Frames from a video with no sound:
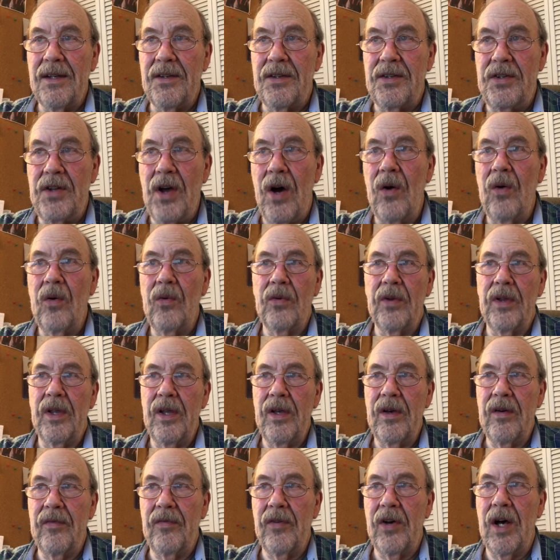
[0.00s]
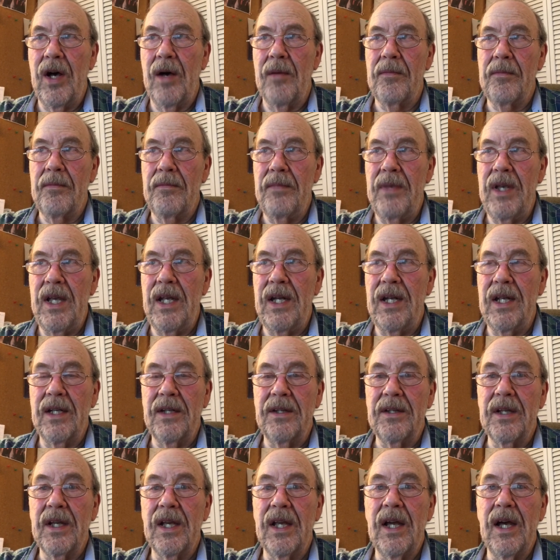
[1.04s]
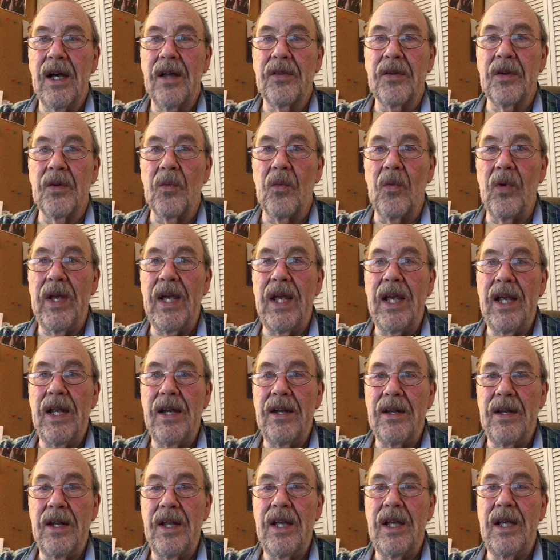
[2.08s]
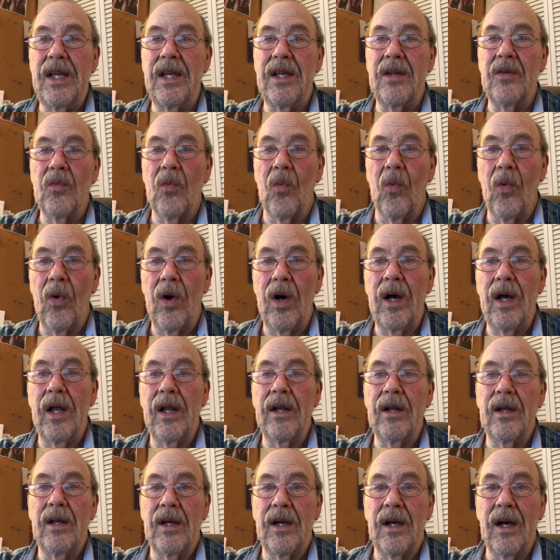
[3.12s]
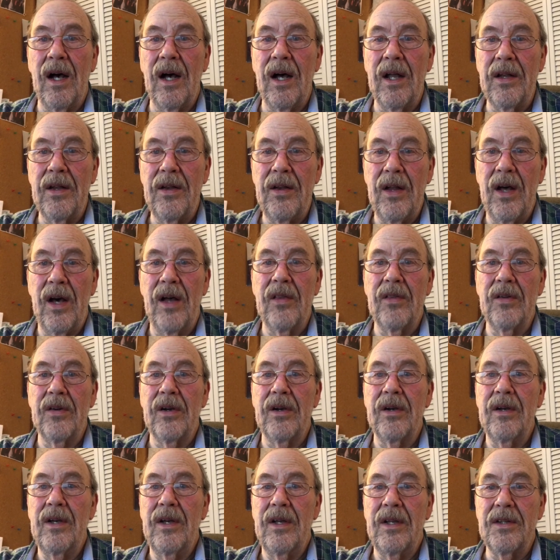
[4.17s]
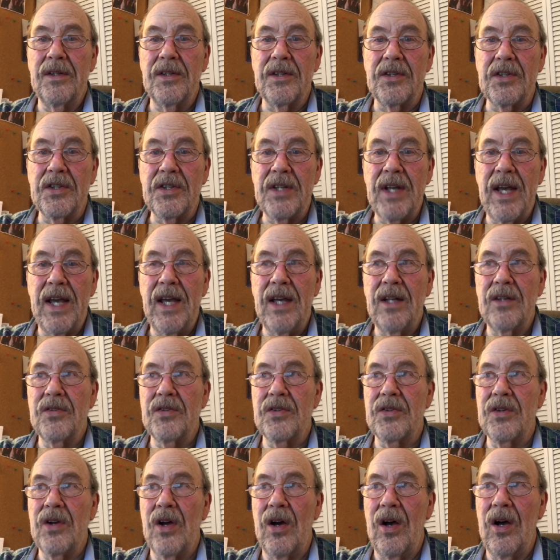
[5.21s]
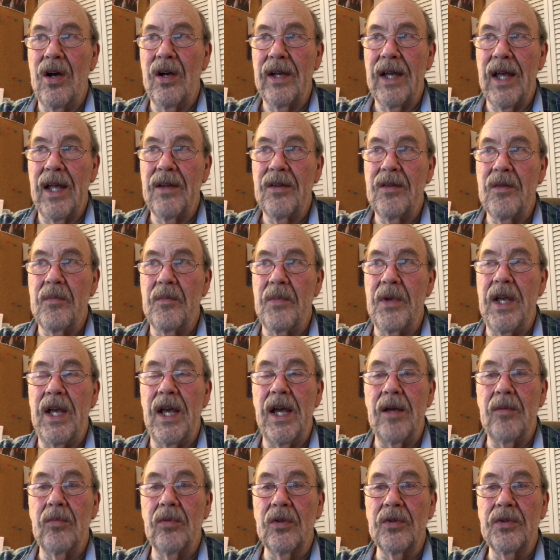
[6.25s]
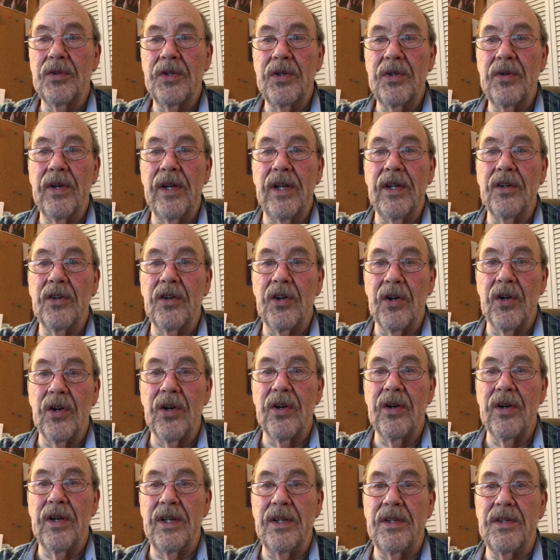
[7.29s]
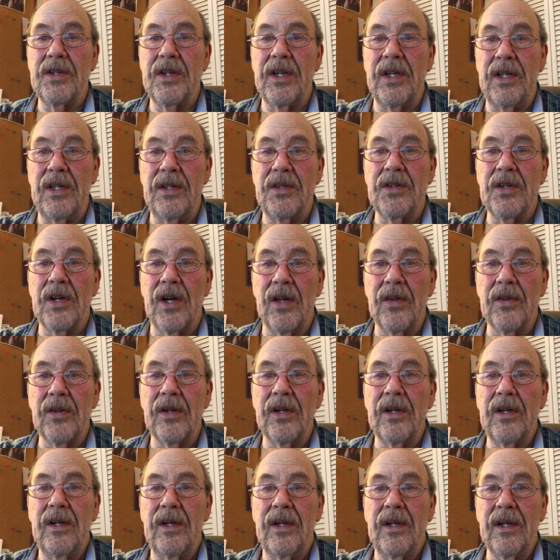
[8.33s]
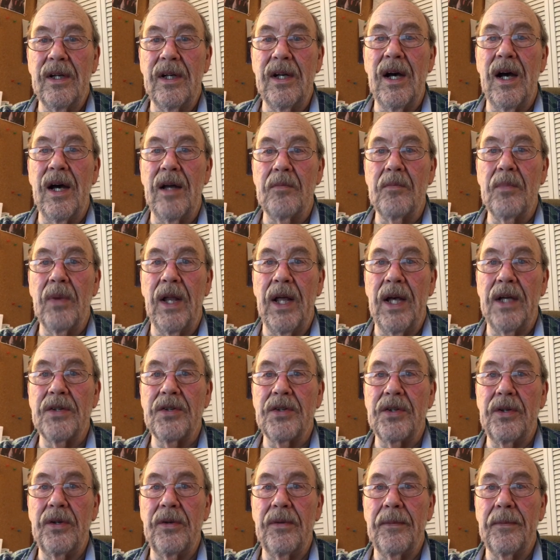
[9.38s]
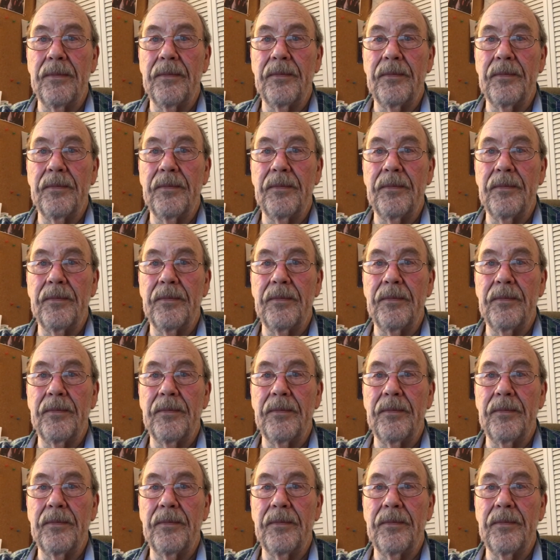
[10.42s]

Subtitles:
Don't give up meeting together. We need one another to stand strong and to be able to encourage each other. God bless you.